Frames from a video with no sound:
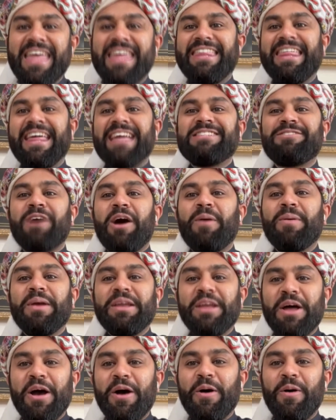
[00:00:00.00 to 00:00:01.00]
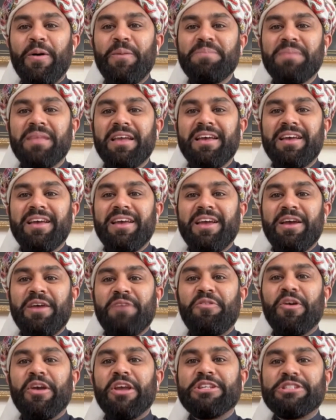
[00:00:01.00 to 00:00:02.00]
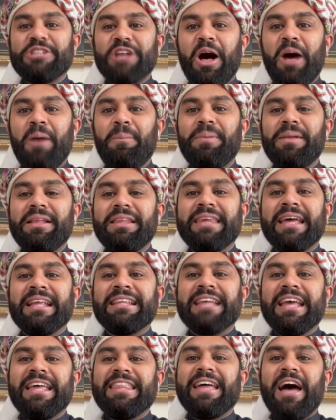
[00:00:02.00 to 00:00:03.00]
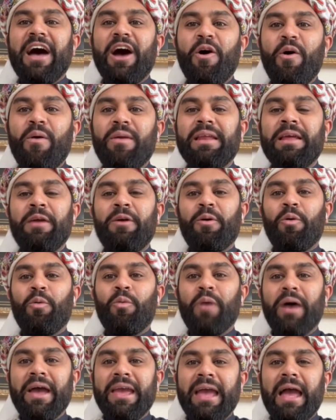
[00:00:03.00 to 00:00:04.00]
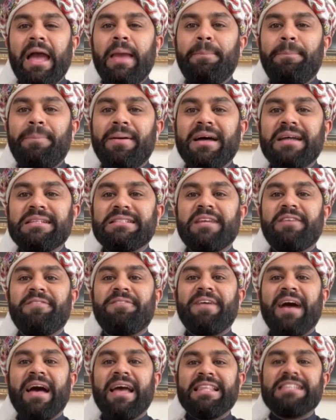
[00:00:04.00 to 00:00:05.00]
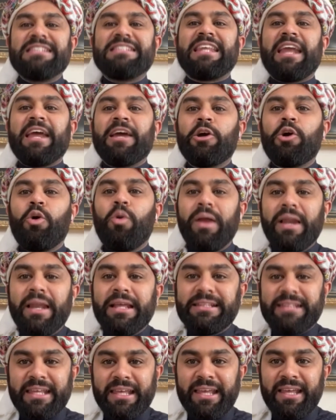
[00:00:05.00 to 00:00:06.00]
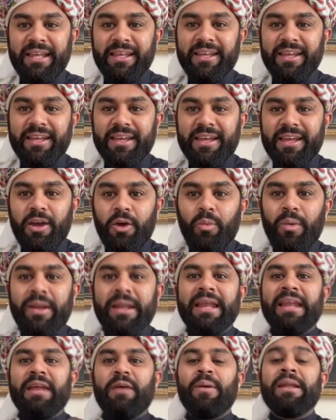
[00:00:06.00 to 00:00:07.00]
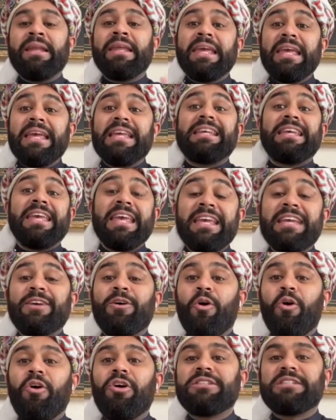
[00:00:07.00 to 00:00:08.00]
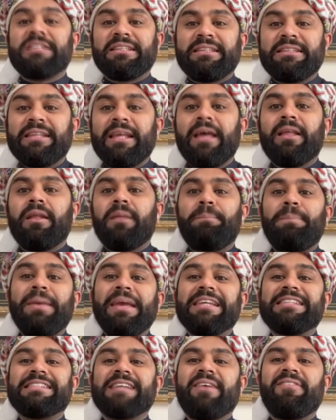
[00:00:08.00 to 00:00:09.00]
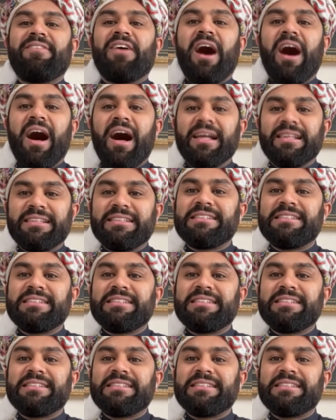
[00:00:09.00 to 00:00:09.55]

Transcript: That's why we know, for example, that the only way a person finds tranquility when he, when he, he calls it the peace of heart.